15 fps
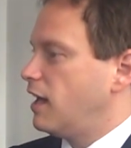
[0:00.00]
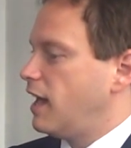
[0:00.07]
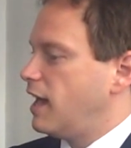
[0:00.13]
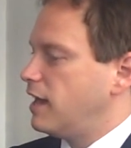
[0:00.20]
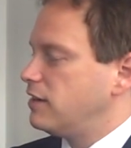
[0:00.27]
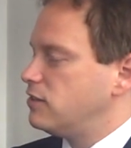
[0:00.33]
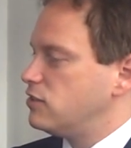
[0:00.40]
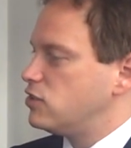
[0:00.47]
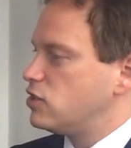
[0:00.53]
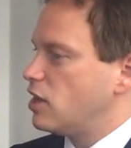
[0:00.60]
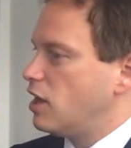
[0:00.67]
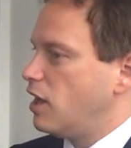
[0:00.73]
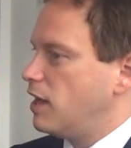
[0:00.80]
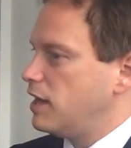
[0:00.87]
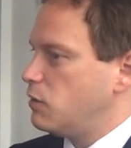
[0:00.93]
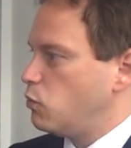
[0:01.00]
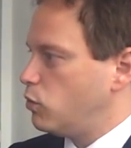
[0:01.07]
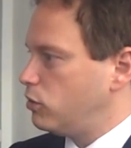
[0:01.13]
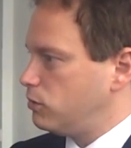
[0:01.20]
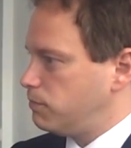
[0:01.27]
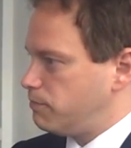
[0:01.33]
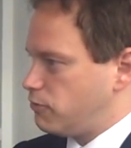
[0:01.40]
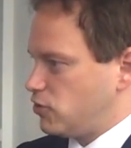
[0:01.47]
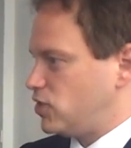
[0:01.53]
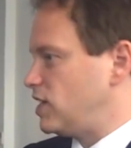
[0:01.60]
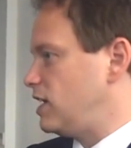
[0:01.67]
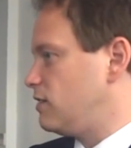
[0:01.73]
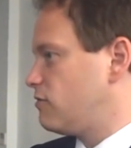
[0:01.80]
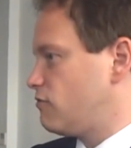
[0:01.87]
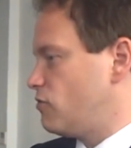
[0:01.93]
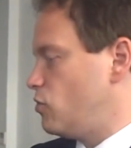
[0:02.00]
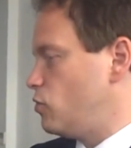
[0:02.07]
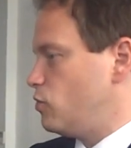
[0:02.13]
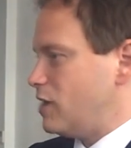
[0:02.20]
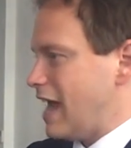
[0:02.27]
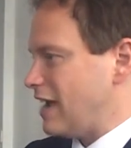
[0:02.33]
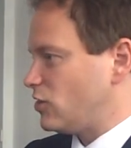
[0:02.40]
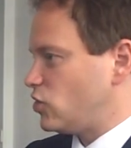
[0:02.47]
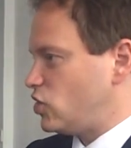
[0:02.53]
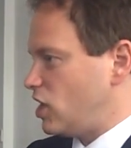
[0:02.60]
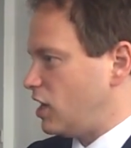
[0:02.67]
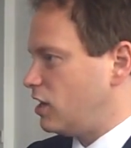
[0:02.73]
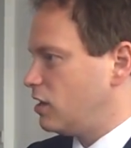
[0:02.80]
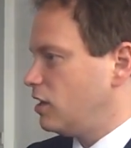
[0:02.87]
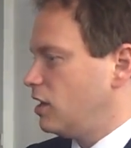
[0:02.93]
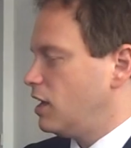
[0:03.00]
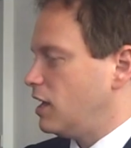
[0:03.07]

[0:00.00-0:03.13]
and it will proceed through next year.